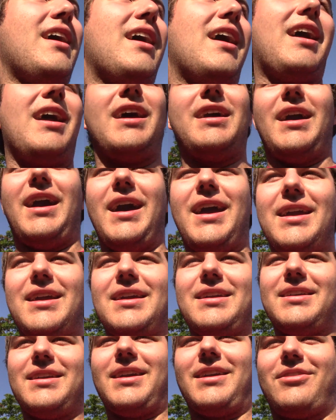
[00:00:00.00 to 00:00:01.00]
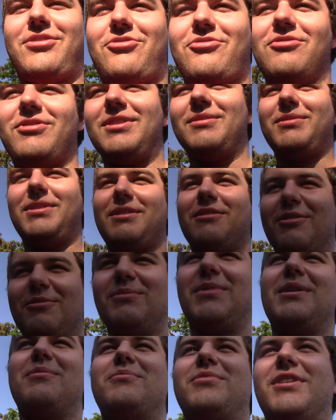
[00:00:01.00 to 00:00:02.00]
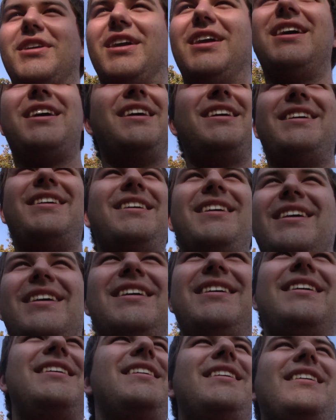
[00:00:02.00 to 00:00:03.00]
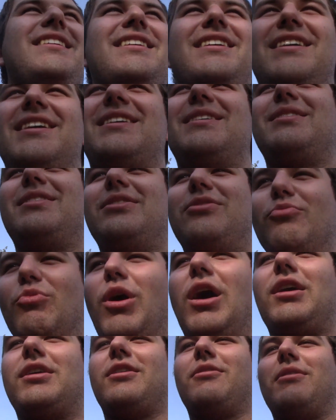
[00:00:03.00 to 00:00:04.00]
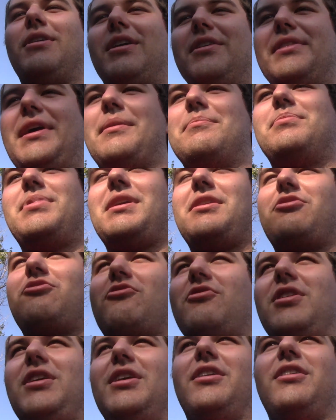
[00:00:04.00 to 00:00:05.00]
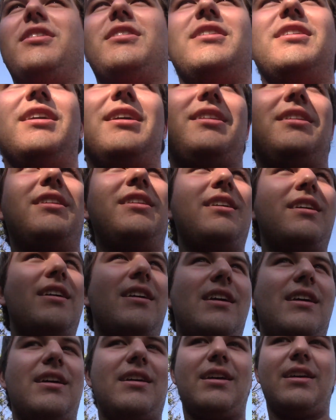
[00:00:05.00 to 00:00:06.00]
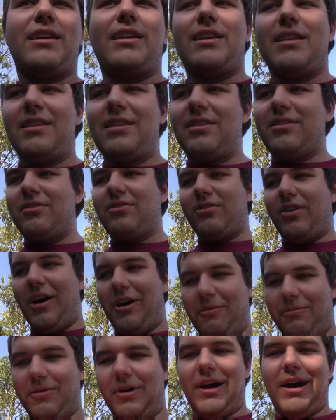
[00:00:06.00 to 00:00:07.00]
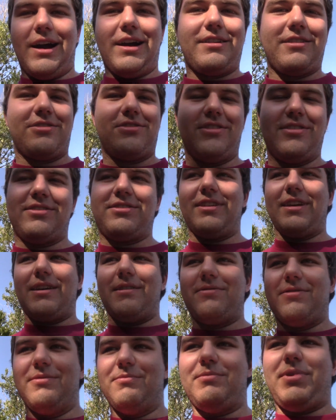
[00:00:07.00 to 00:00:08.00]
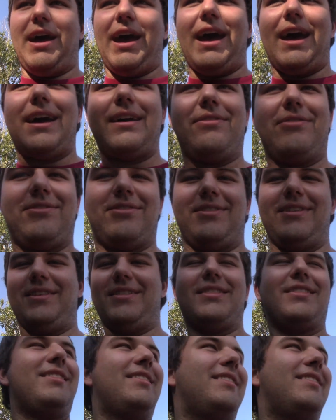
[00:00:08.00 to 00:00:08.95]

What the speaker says: And I extremely remember walking around that big trail, and there's a lot of rocks and stuff and paths, and